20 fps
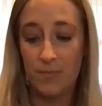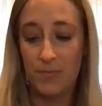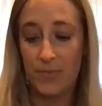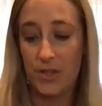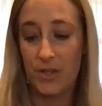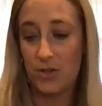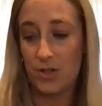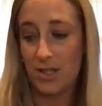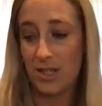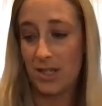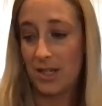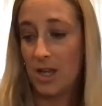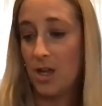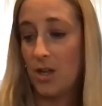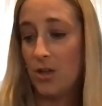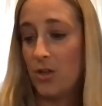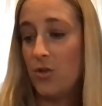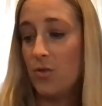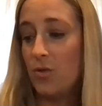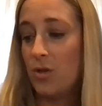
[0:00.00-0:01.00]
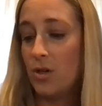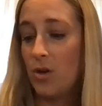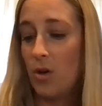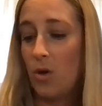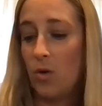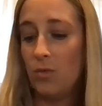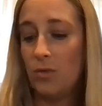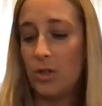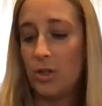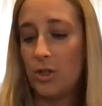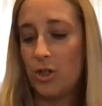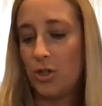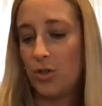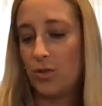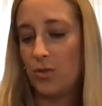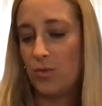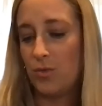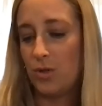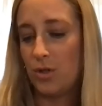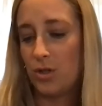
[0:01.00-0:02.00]
There's like you can only
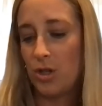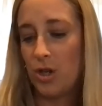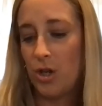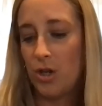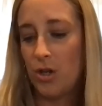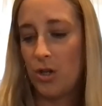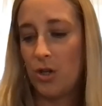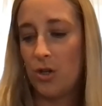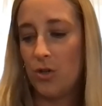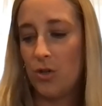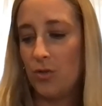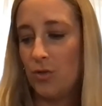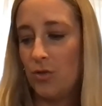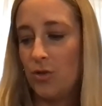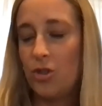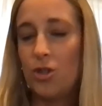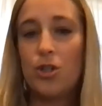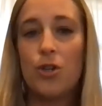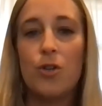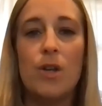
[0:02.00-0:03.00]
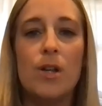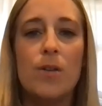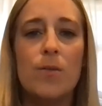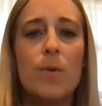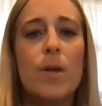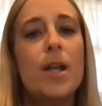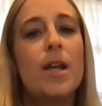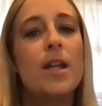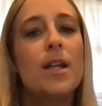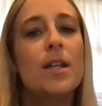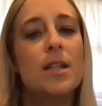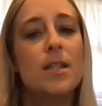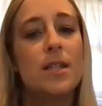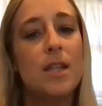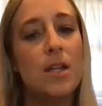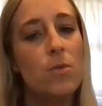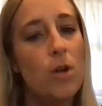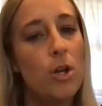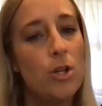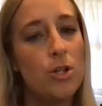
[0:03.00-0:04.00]
choose certain readings that
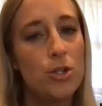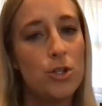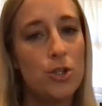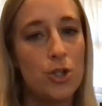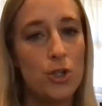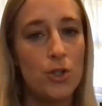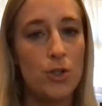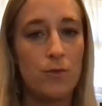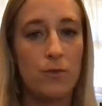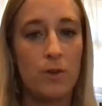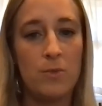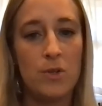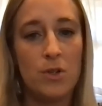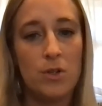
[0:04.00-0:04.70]
they want you to choose from.